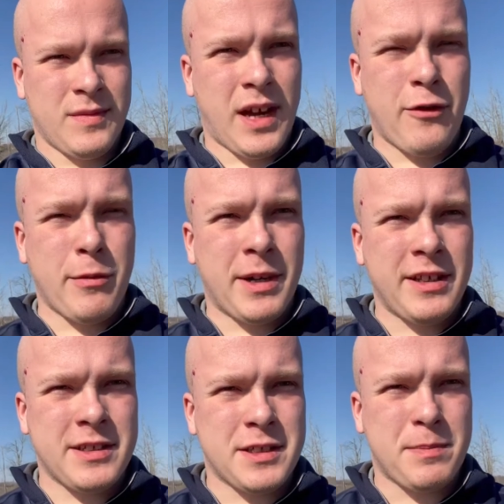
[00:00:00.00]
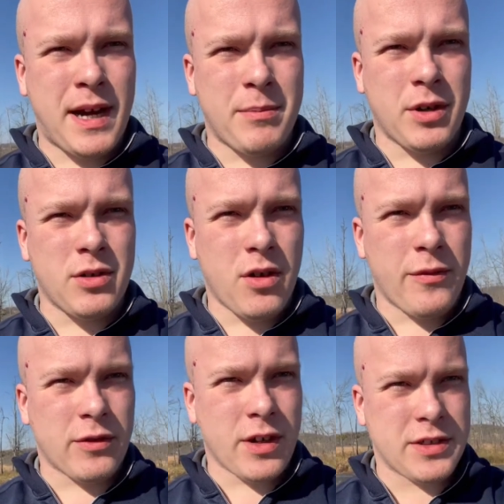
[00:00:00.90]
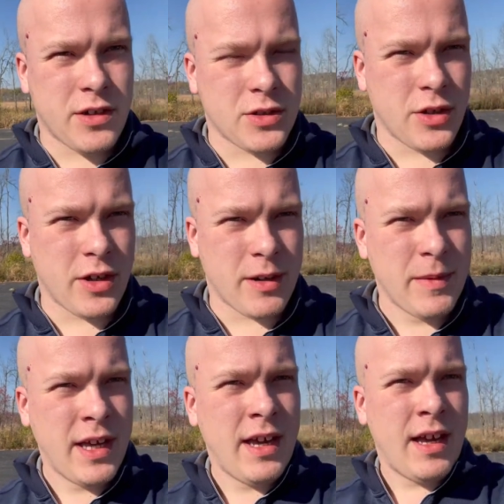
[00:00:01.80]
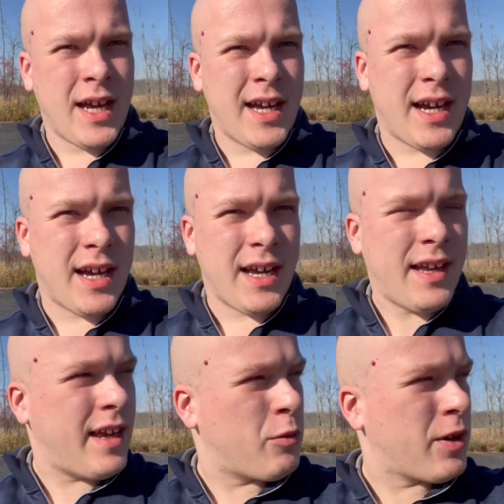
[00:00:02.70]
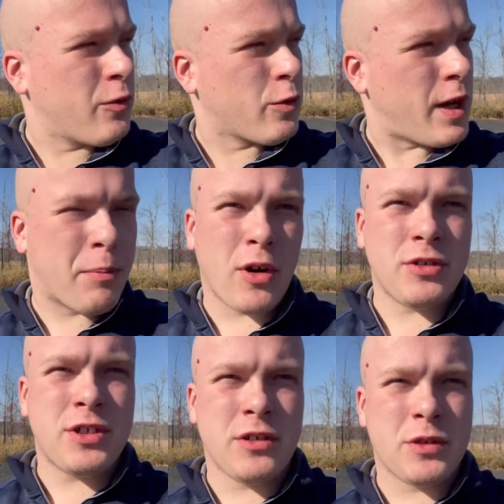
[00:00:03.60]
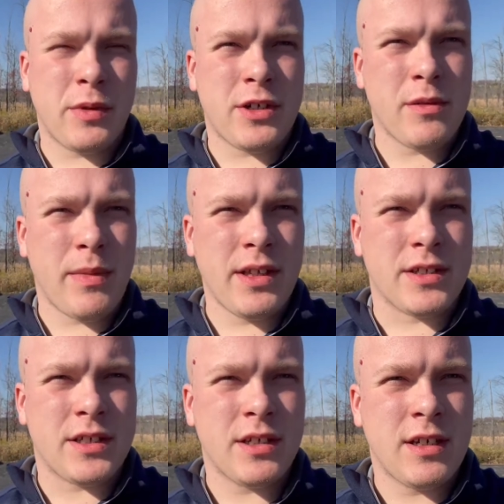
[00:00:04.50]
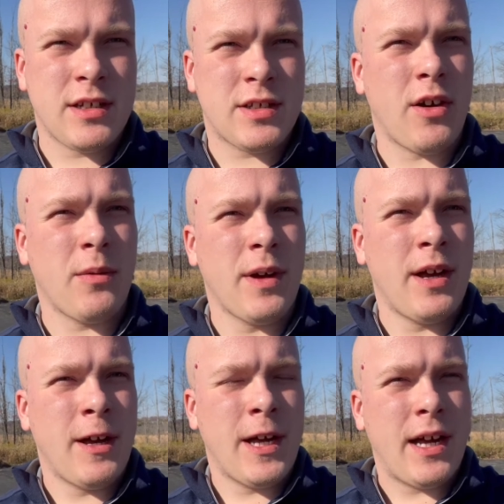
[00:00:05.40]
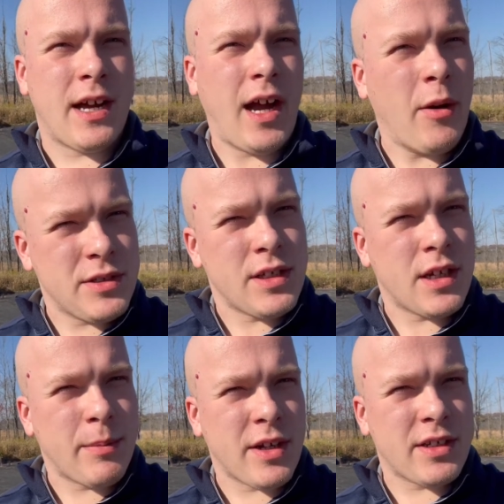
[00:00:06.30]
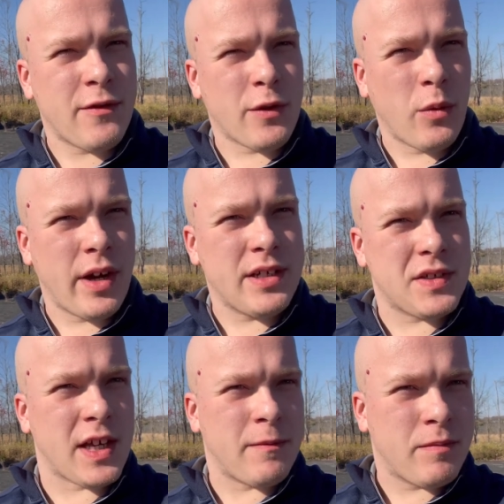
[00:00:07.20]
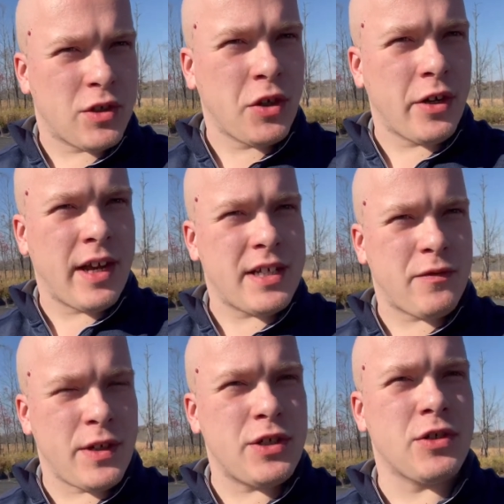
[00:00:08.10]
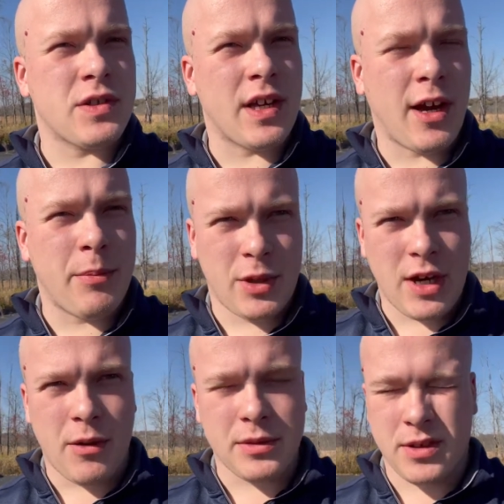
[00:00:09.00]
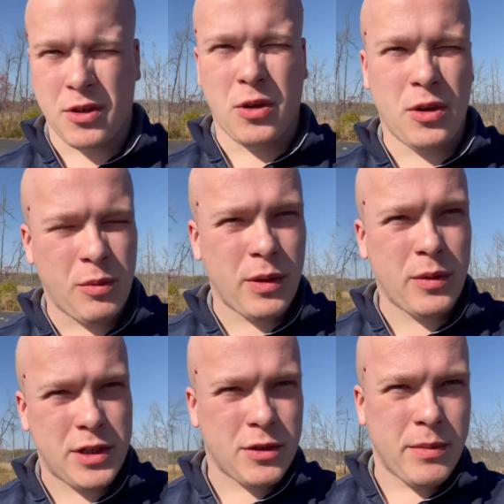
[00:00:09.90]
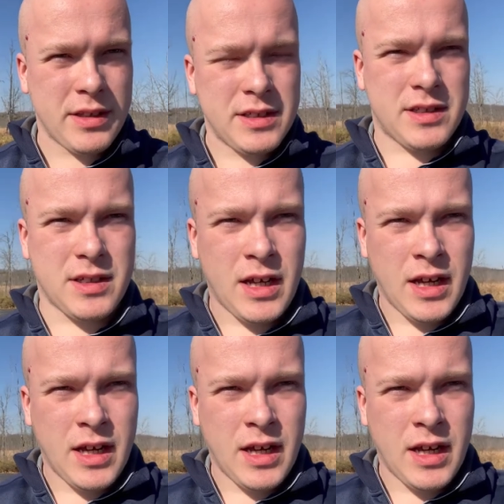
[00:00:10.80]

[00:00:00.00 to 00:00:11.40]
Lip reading: Hi everybody, this is Bob Berger over at Russ Darrow Toyota, and we're approaching those winter months, so I was thinking about different ways that Toyota has features to help you out with the cold winter months, and